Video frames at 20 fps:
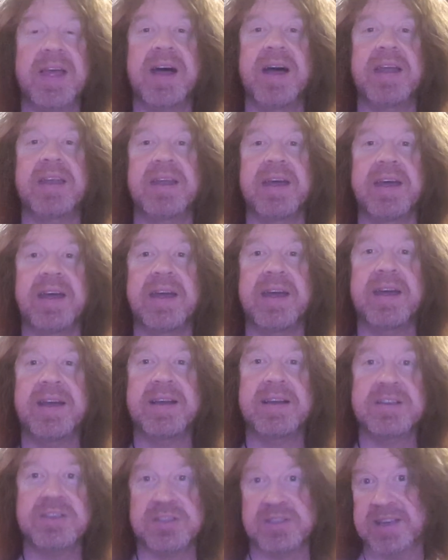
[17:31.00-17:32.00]
and uh,
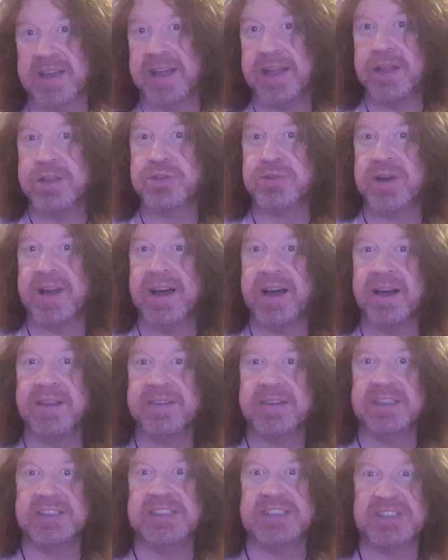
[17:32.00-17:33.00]
she turns
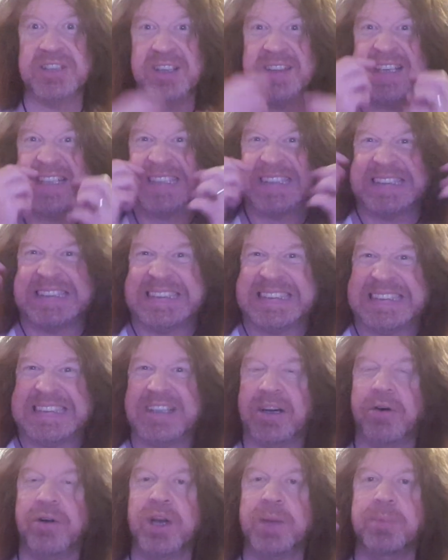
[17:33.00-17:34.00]
around and she's got this
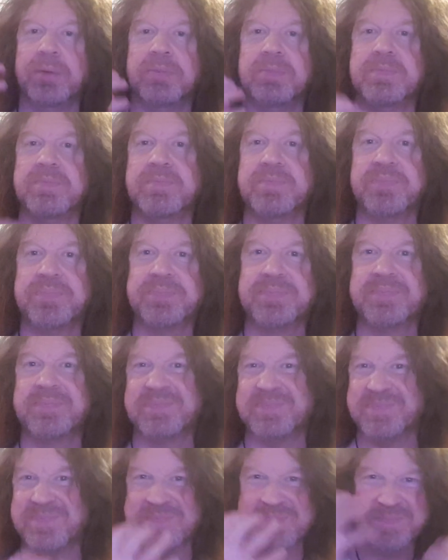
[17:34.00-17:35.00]
horrible
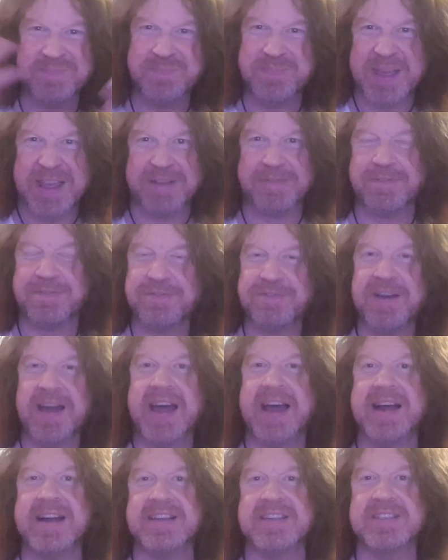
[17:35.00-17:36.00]
big
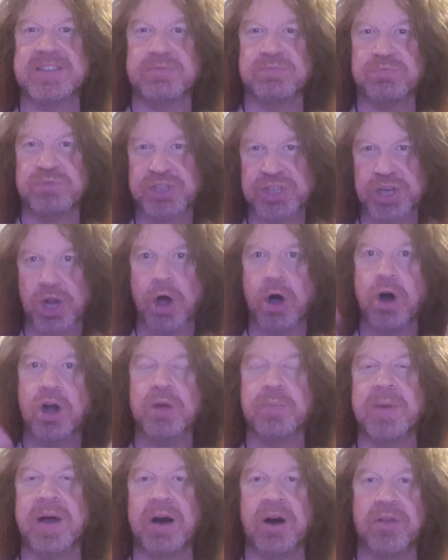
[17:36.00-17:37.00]
fanged
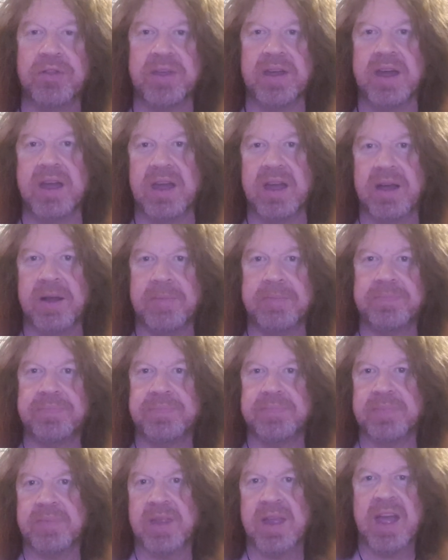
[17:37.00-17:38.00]
shark mouth.
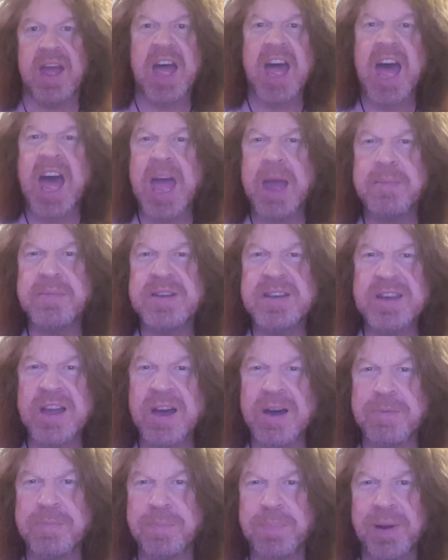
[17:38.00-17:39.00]
I'm
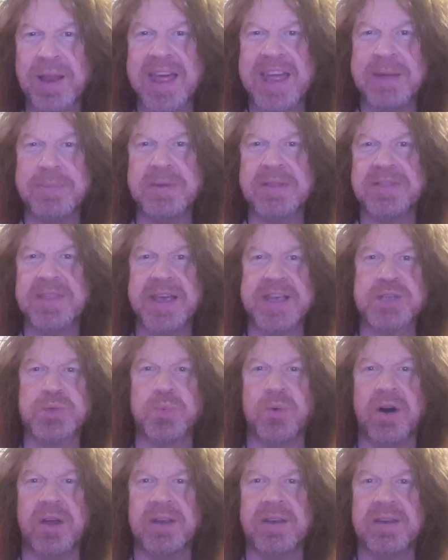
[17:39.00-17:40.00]
done playing with this
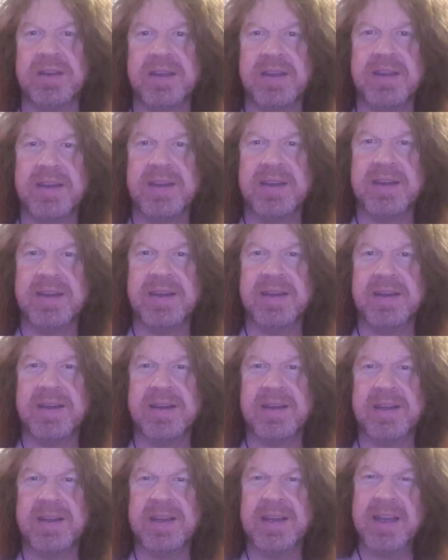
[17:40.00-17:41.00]
one.
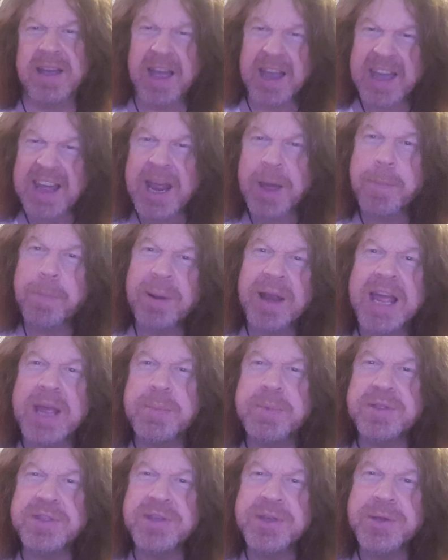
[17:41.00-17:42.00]
Can I play
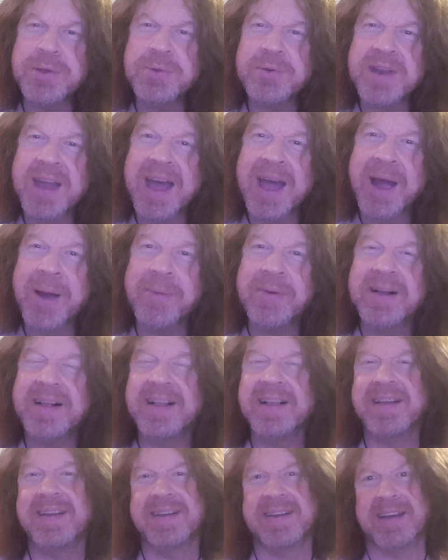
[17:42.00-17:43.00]
with you now?
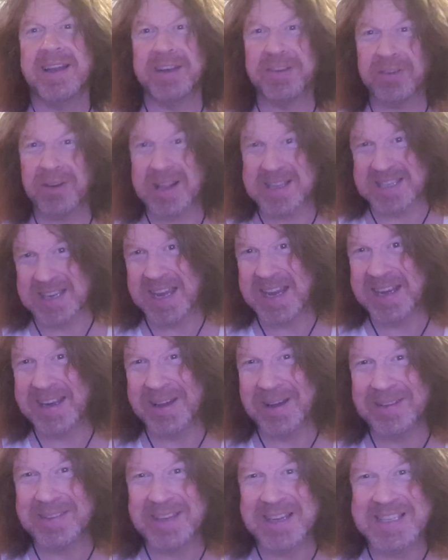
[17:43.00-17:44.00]
And they've got to take
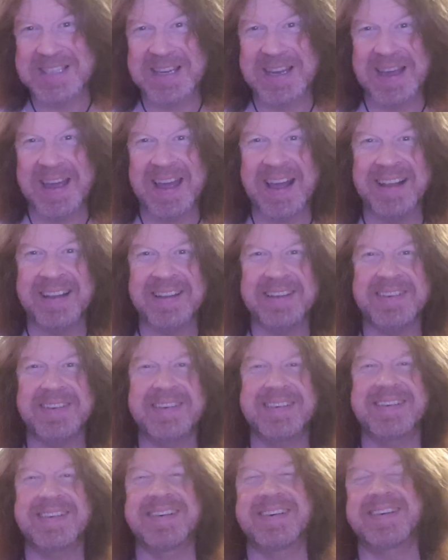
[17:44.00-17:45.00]
out this girl.
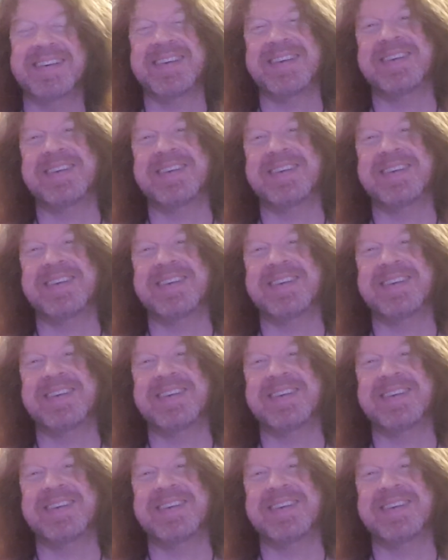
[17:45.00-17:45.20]
Oh